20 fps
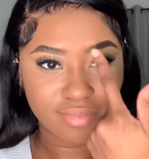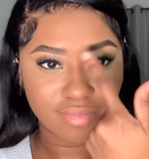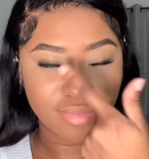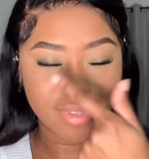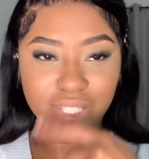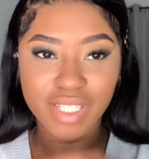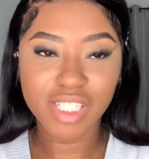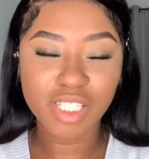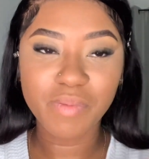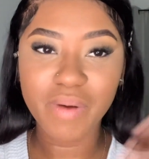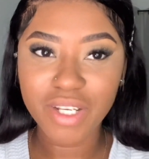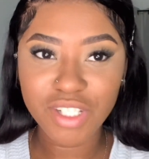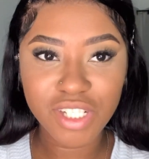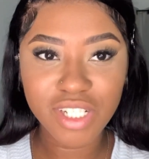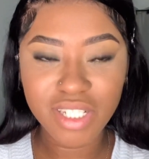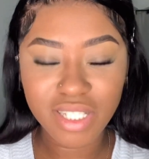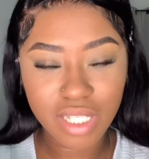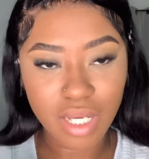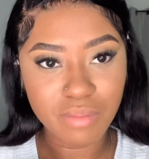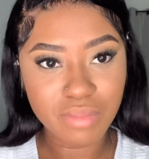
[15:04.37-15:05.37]
especially
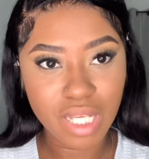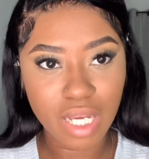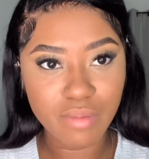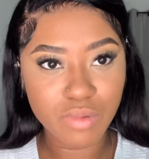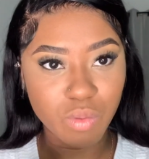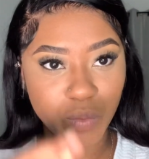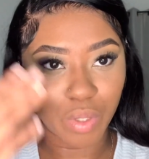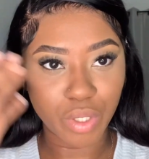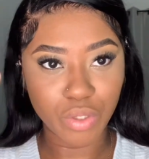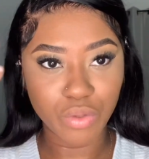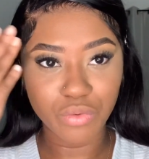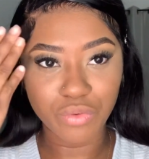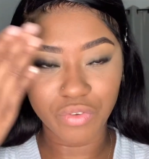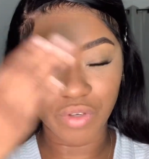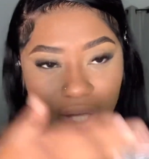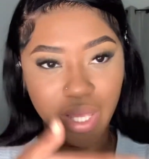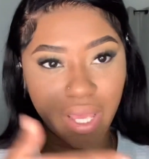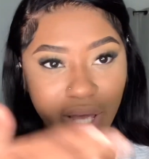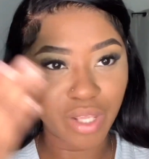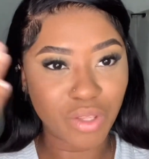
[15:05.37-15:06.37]
sometimes when you
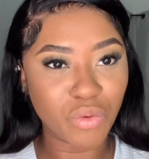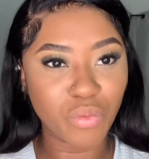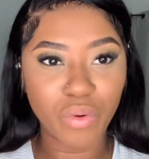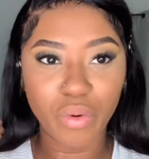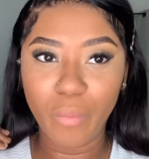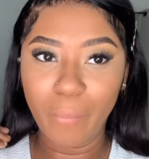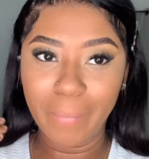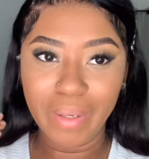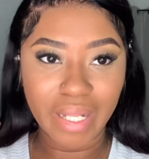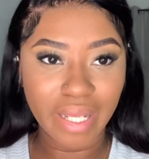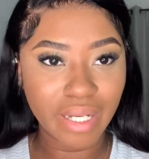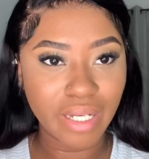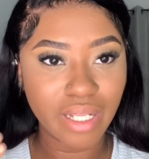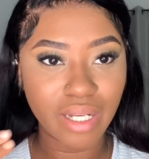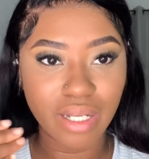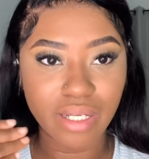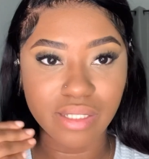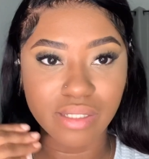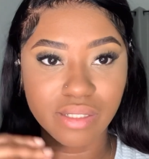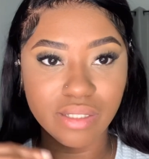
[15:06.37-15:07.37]
forget and you don't blend it
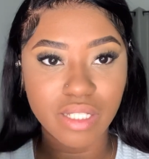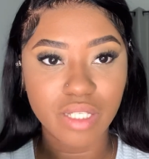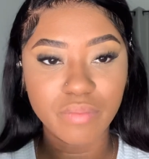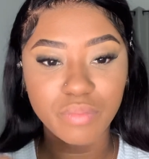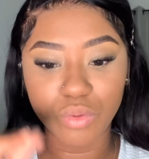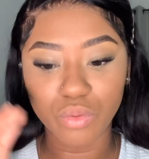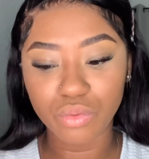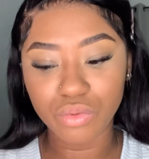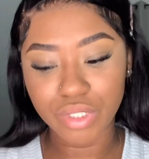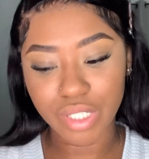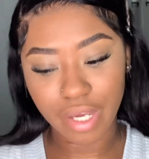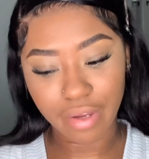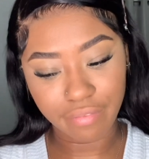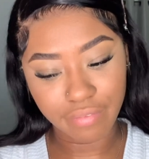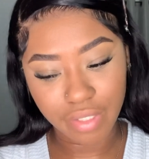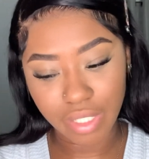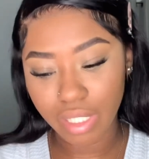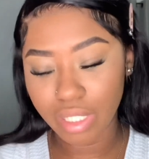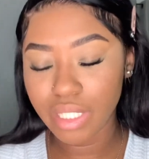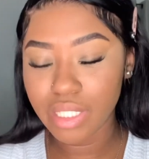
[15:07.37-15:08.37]
as deep, you
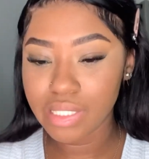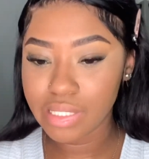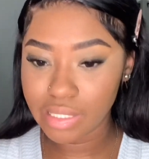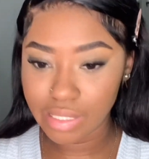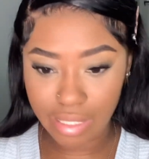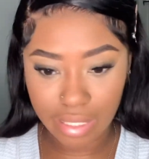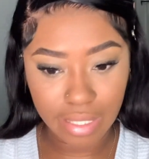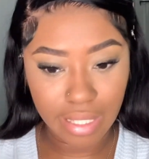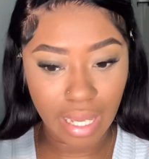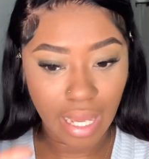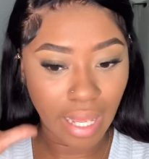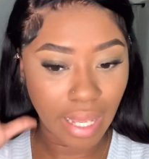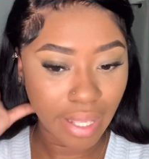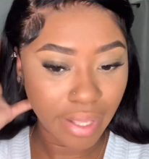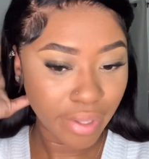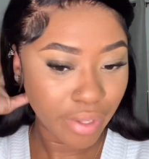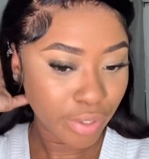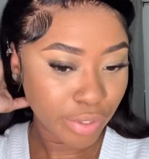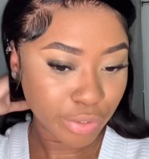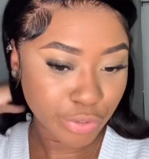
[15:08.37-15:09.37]
definitely see that.
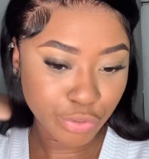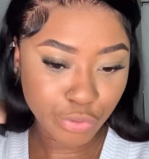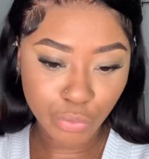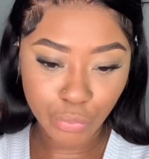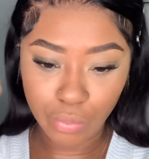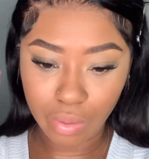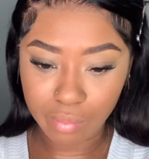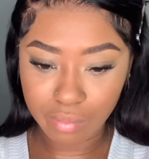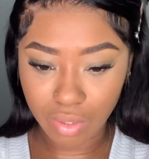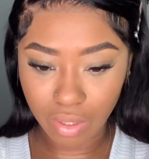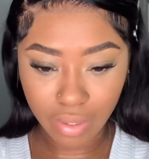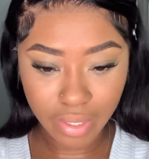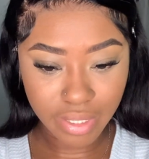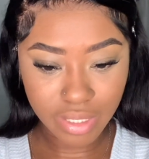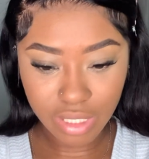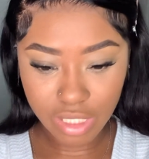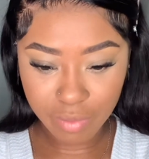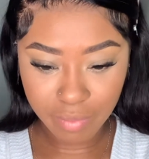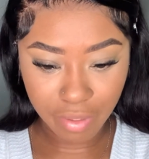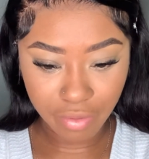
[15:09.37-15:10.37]
So I'm not gonna
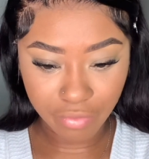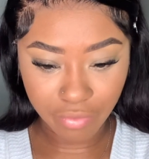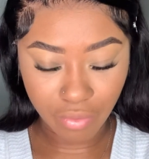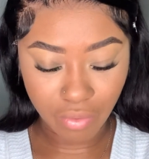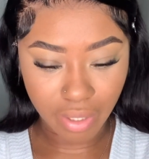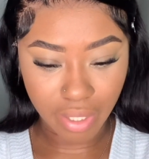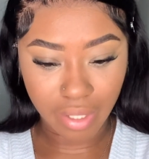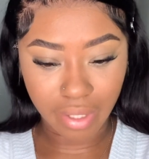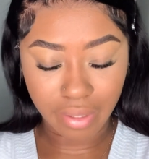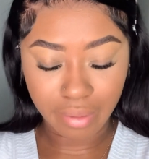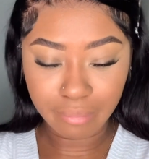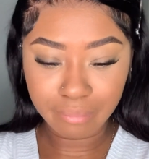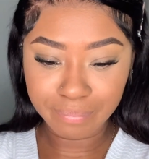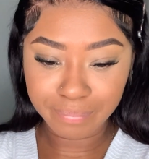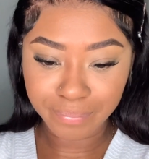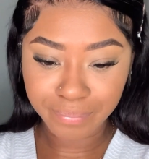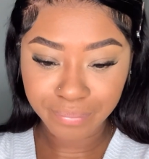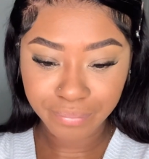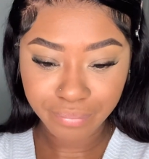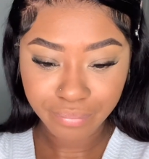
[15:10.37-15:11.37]
touch my forehead.
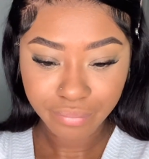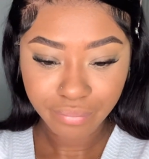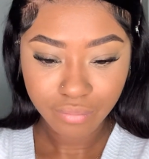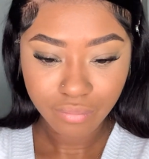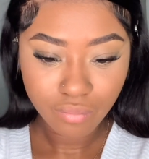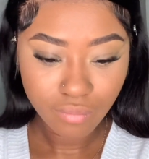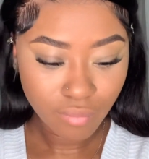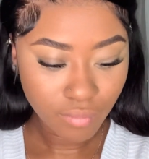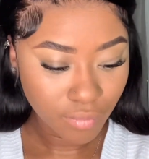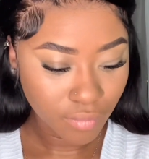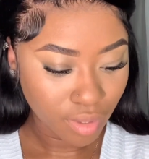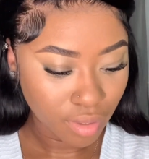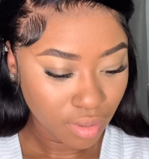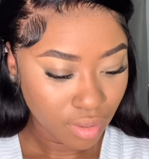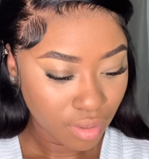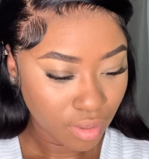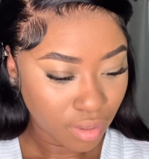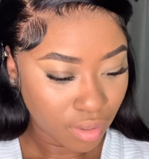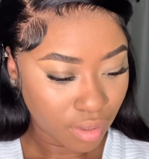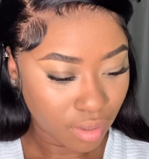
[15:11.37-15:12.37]

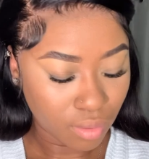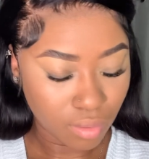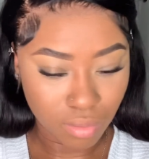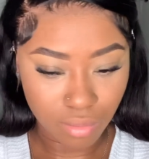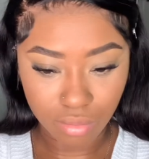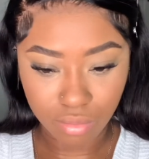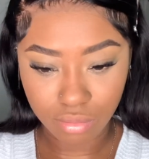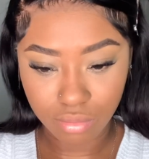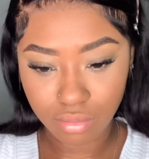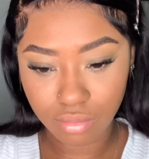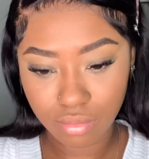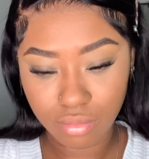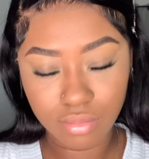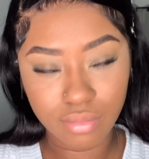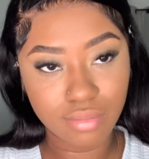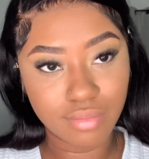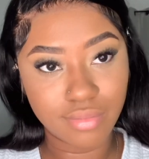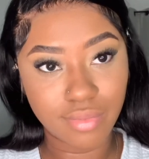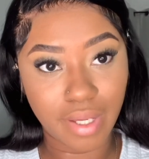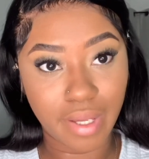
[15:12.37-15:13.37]
Oh,
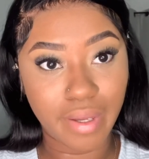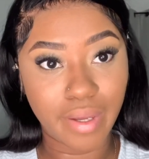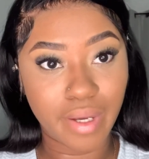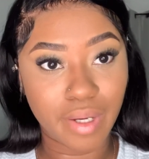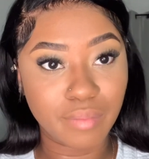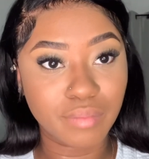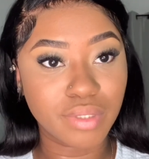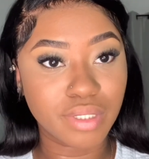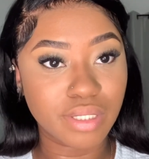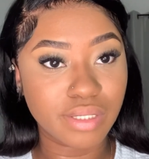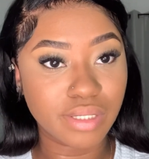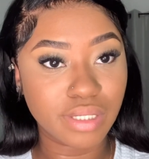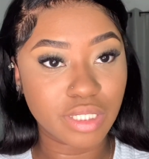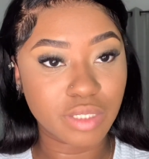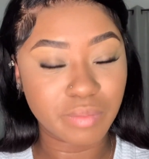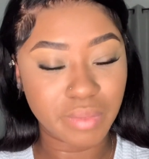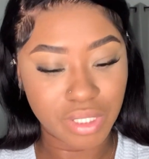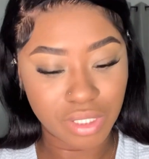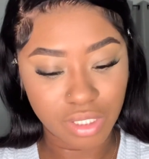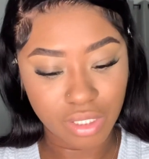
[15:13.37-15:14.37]
I am gonna touch
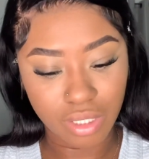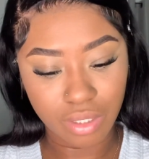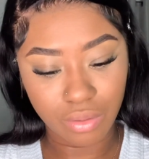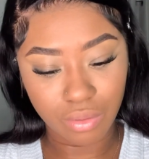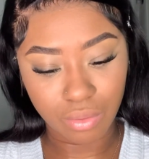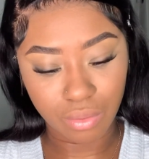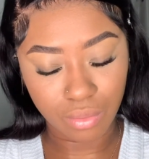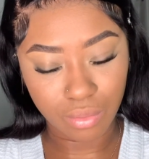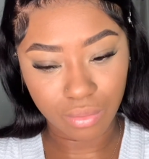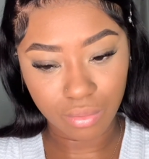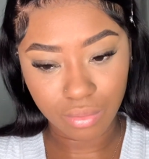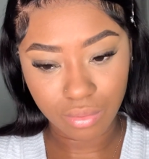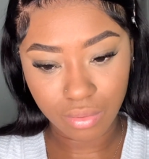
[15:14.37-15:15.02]
my chin though.